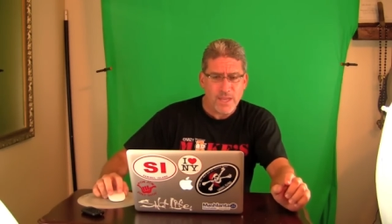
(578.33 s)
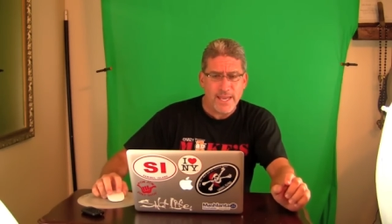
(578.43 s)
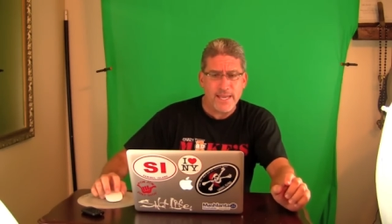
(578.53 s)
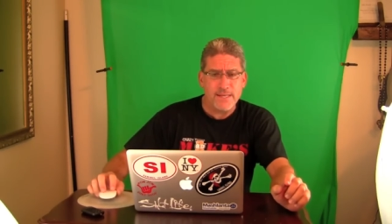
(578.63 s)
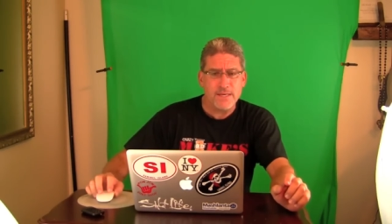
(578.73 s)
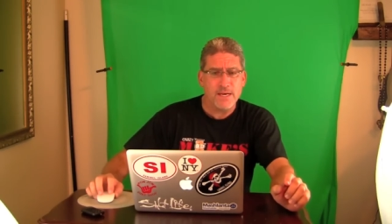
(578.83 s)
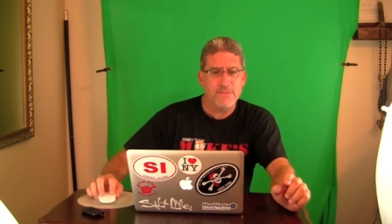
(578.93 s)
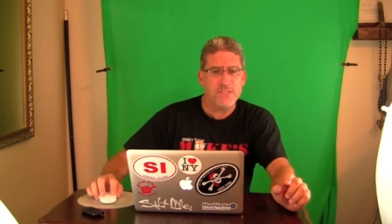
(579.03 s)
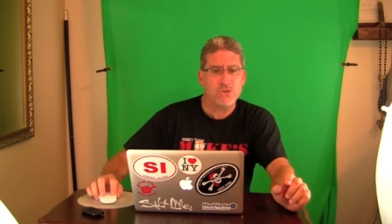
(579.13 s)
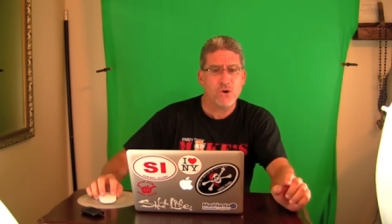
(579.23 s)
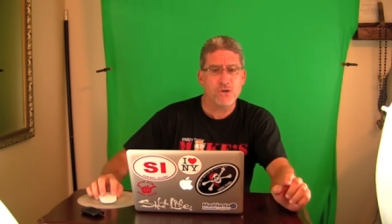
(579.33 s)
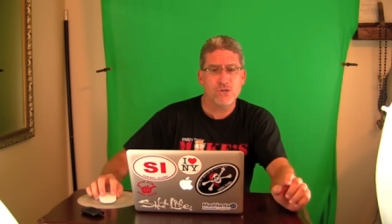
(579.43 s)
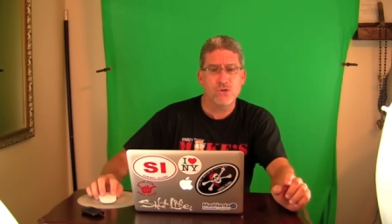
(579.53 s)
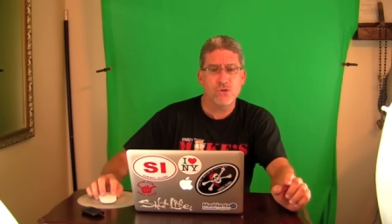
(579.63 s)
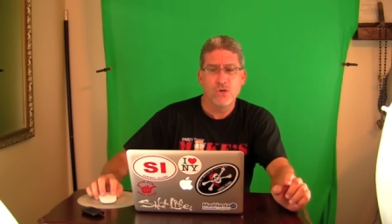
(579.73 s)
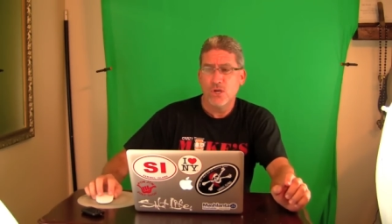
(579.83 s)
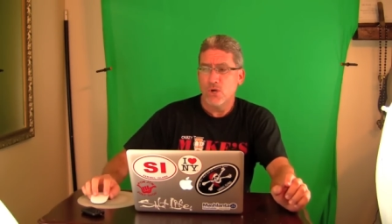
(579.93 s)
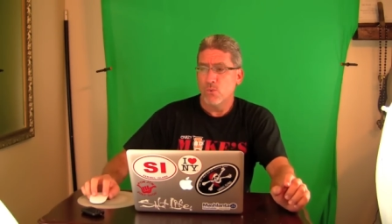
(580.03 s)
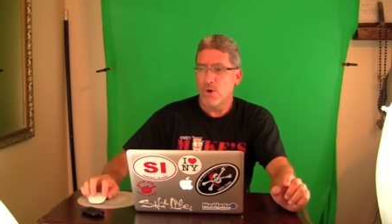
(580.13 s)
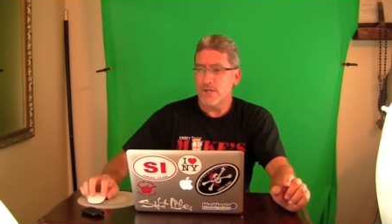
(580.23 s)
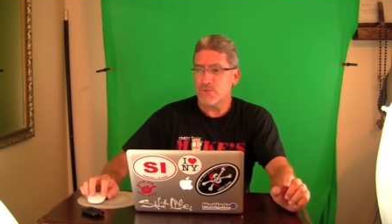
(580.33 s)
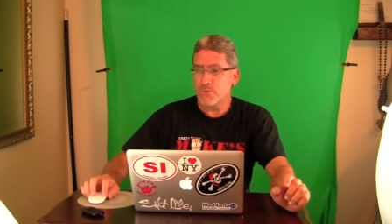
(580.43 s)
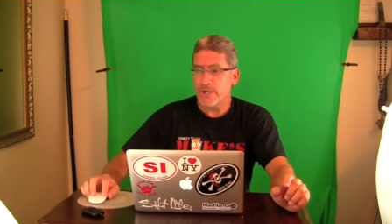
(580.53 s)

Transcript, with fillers: and uh, this article was